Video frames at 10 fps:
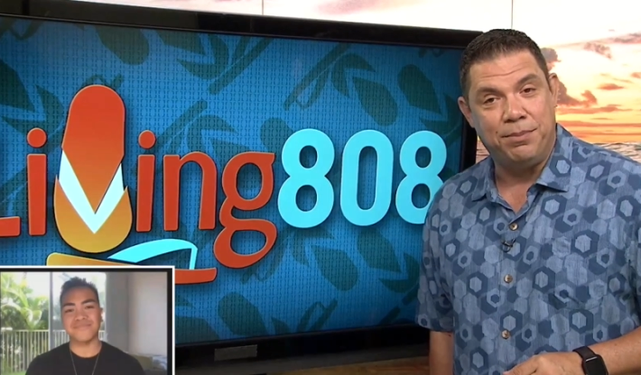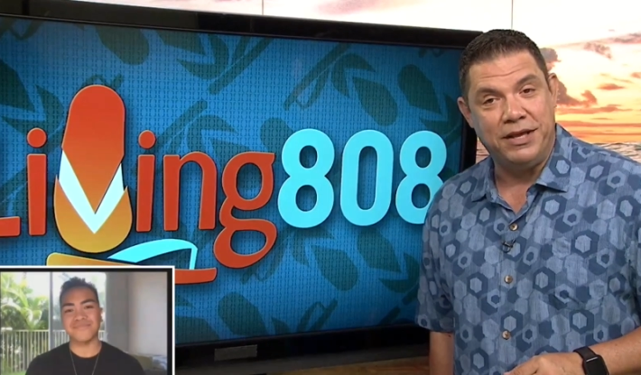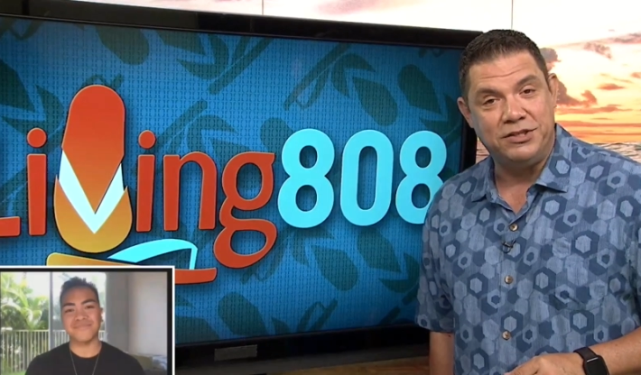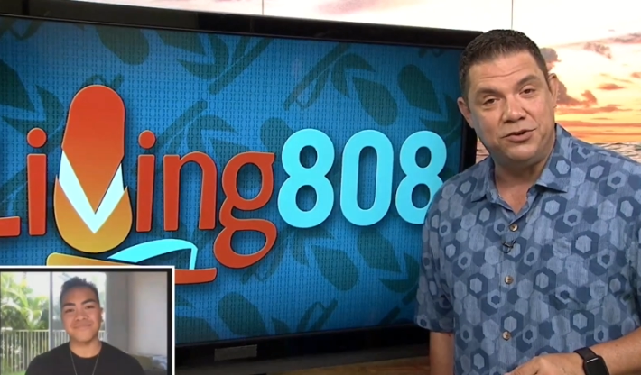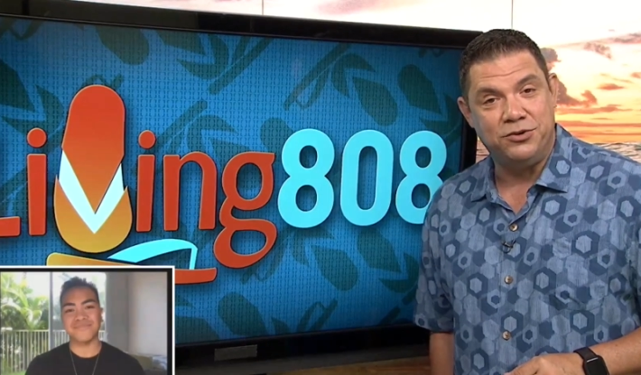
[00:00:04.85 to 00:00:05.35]
Speaker 1: a
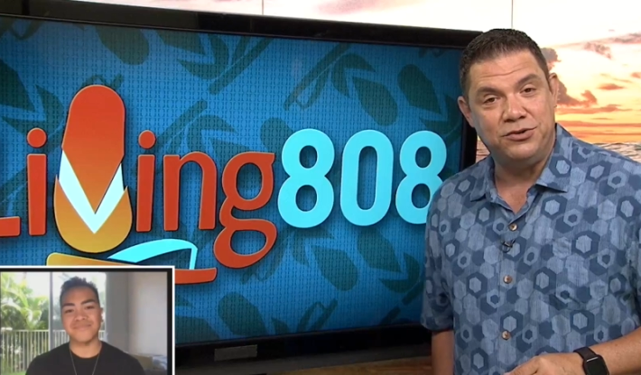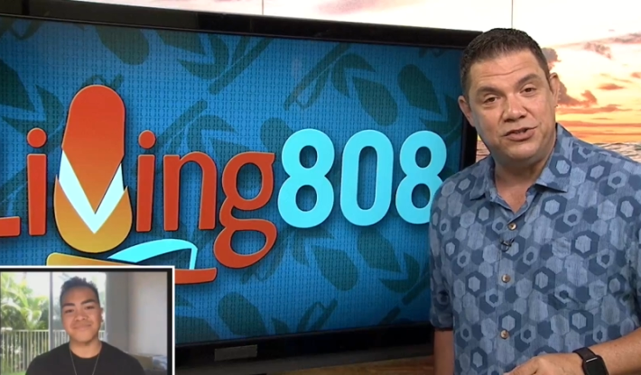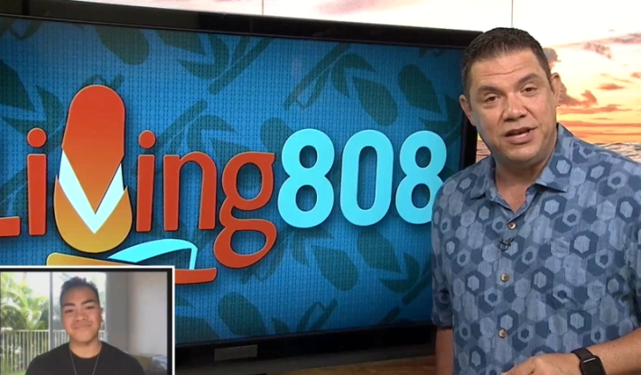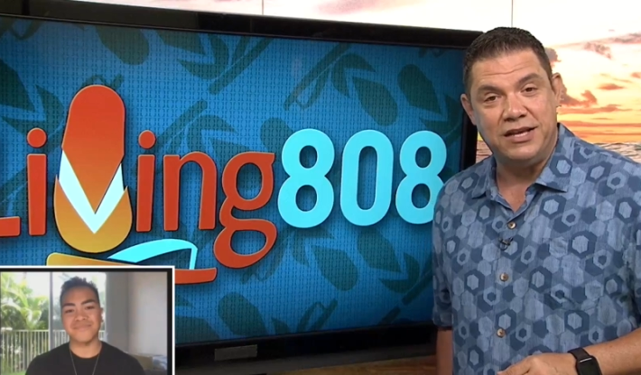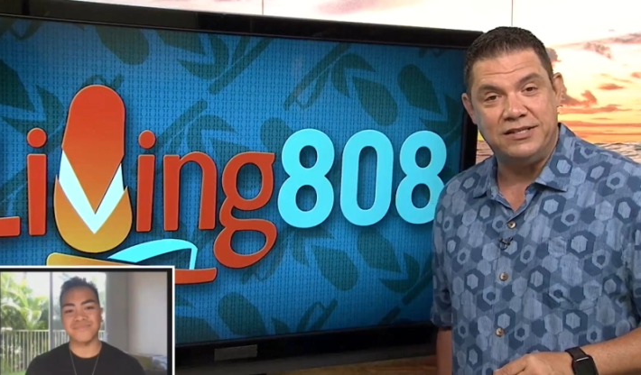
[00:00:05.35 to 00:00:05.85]
place
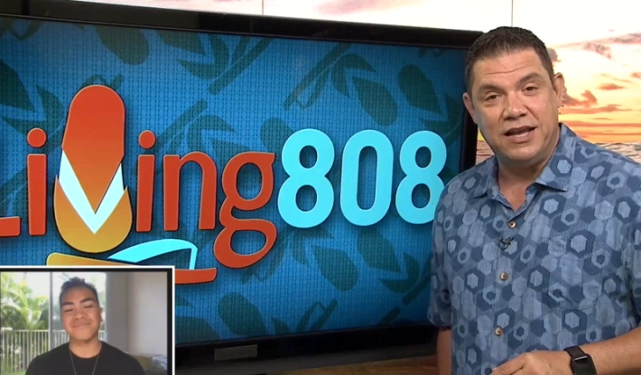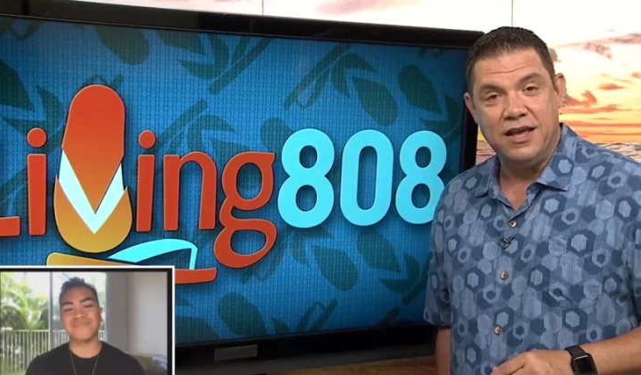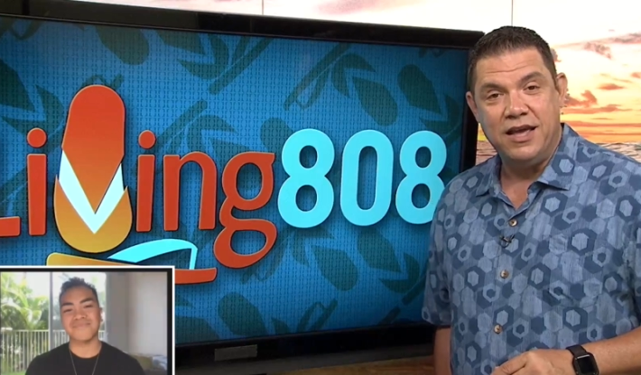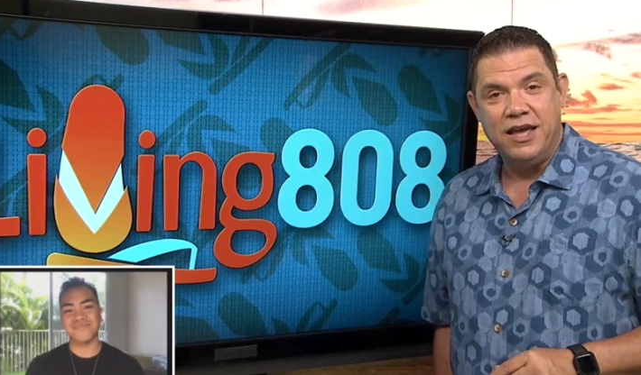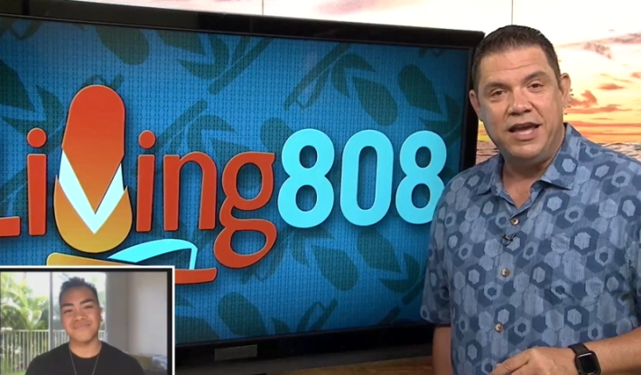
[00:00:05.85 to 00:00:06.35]
Cruz says
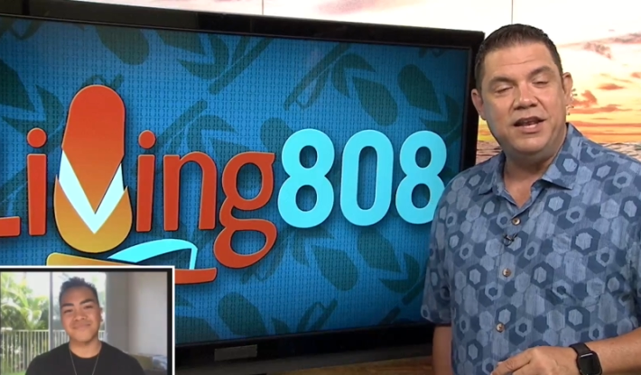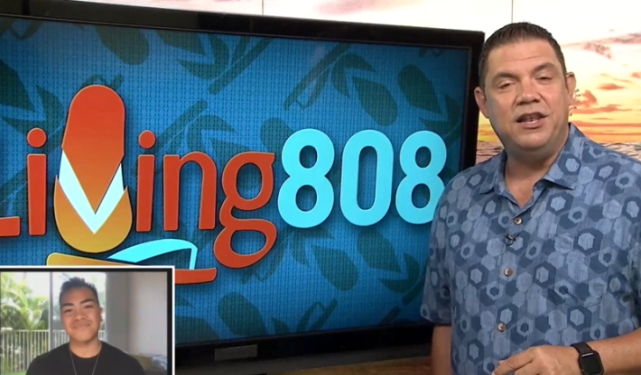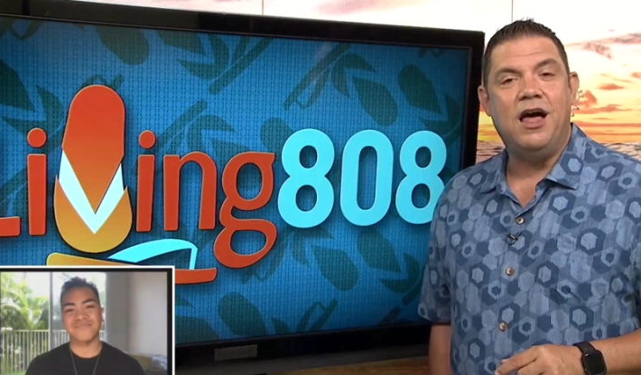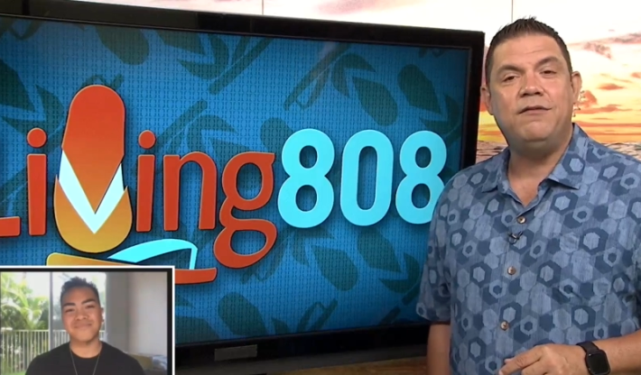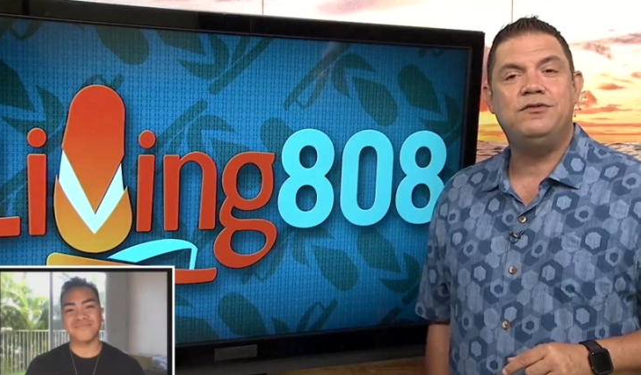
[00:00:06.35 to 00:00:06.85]
he
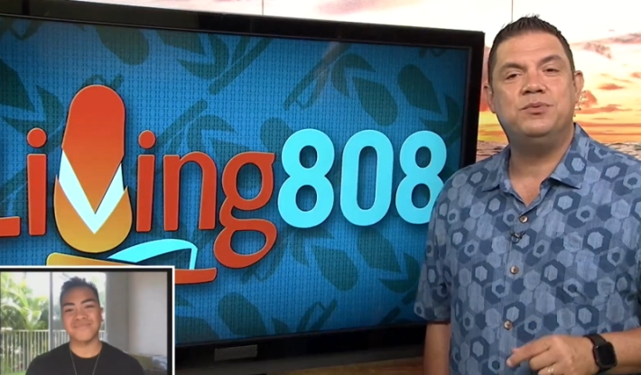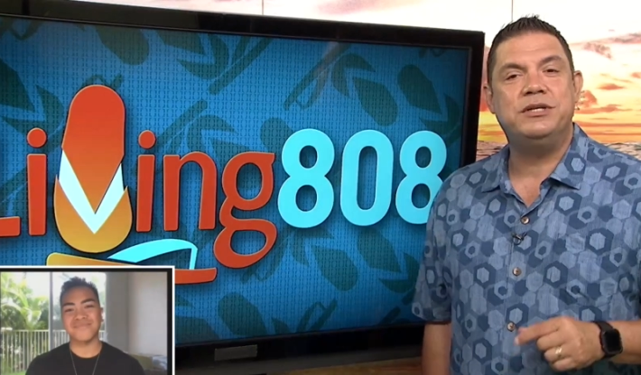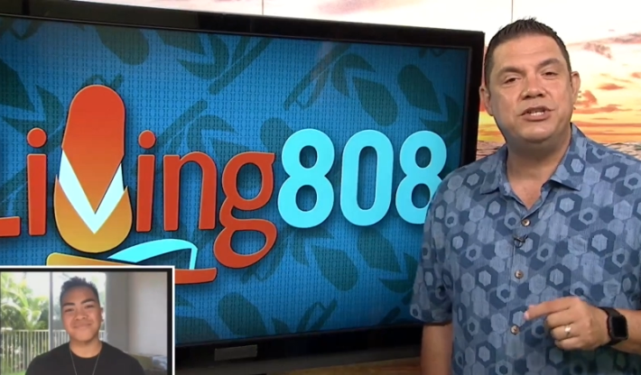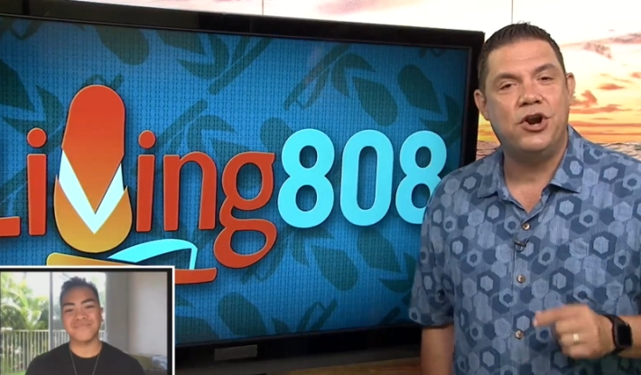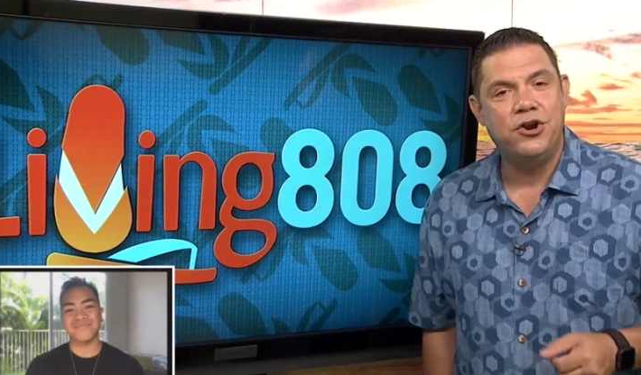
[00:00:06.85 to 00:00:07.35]
loves
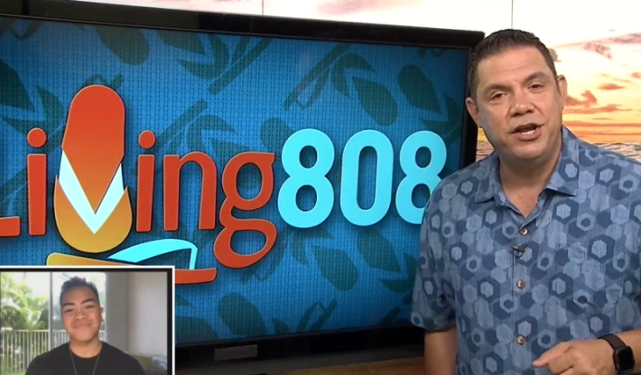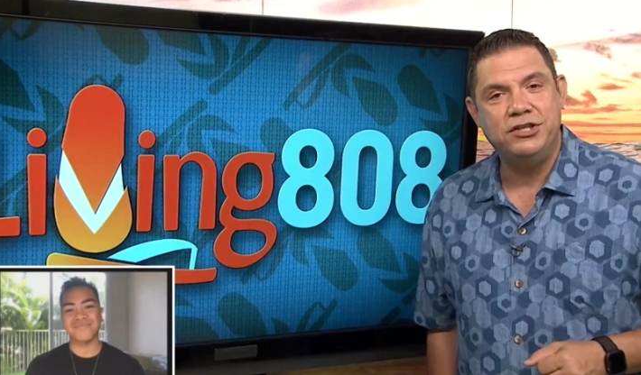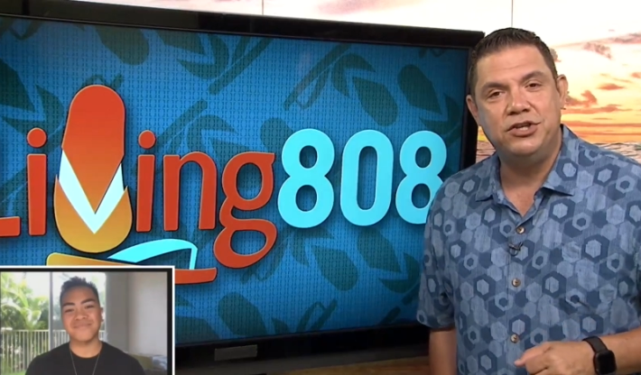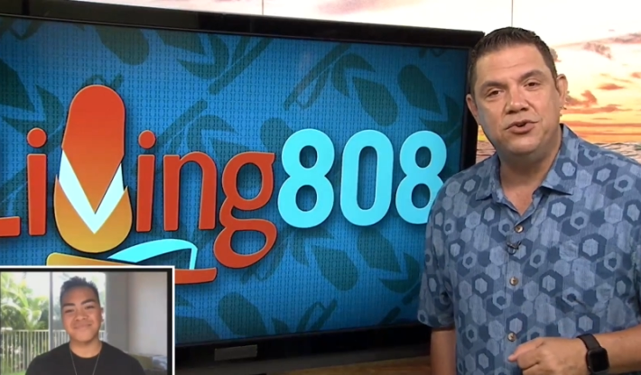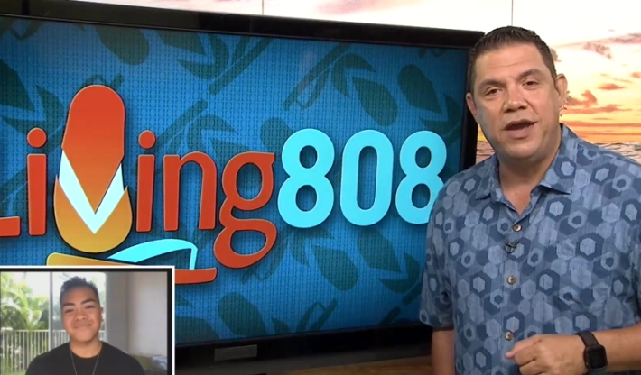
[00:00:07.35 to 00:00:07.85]

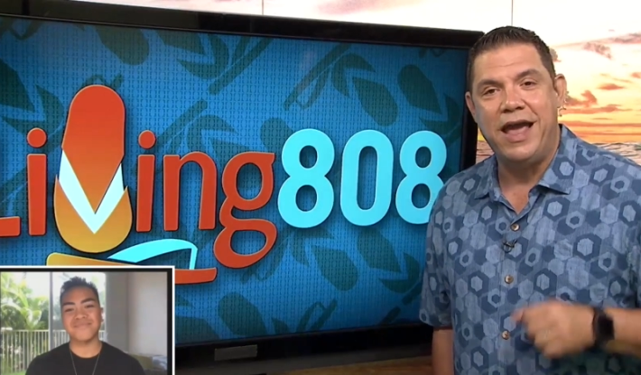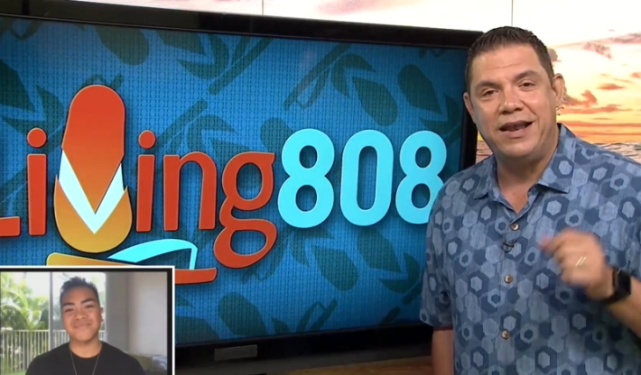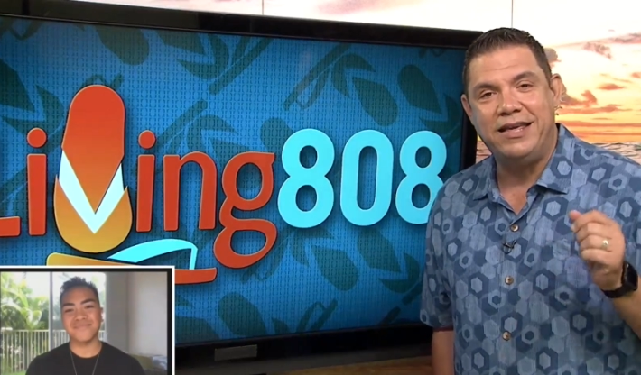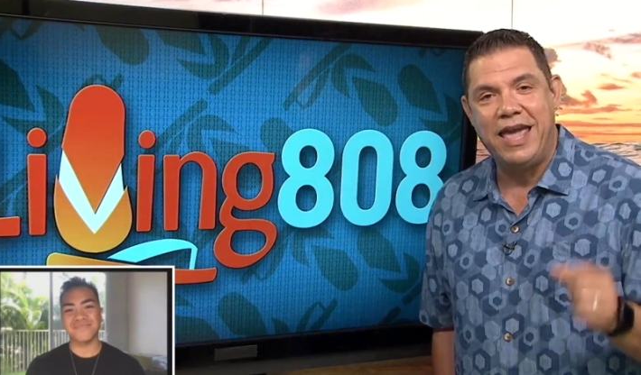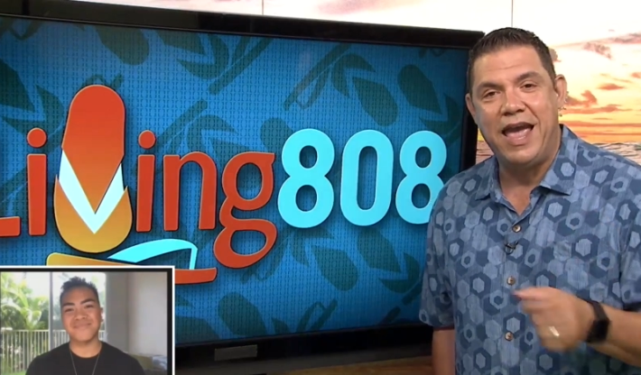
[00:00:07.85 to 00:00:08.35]
returning to
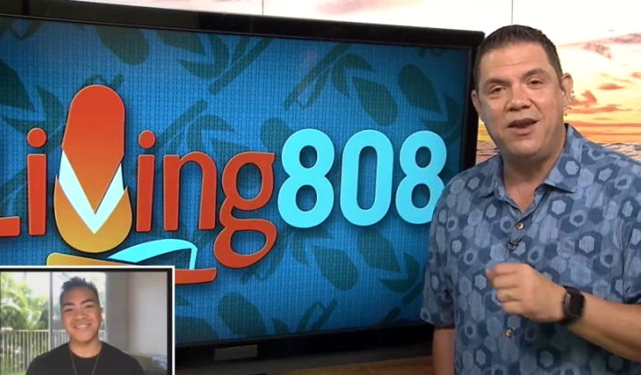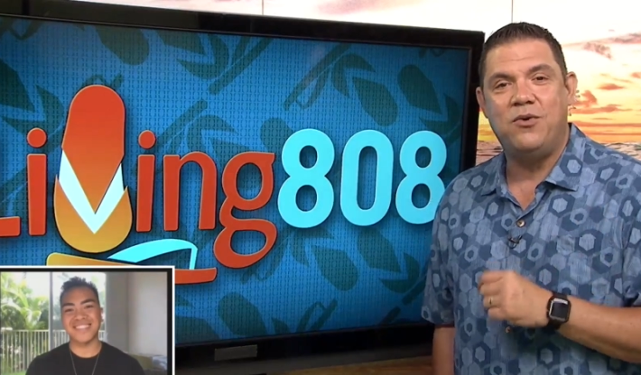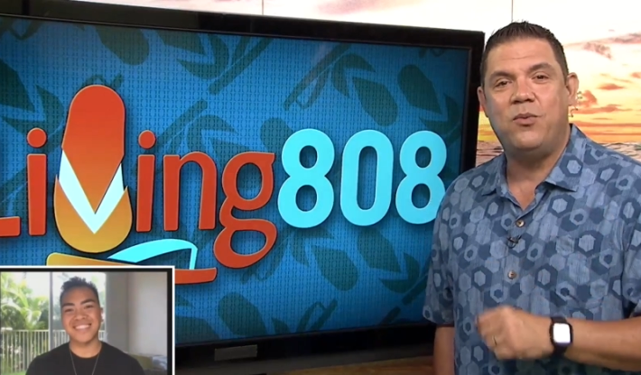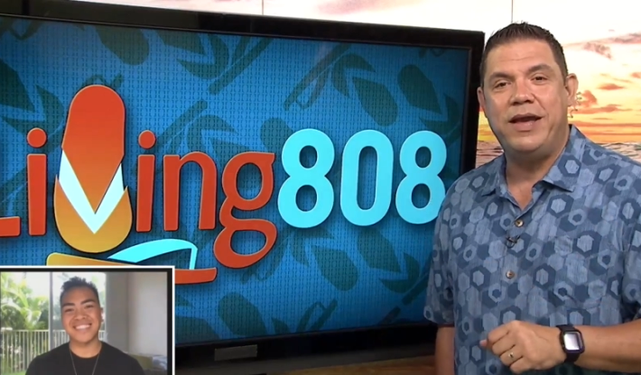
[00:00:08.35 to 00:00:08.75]
and can't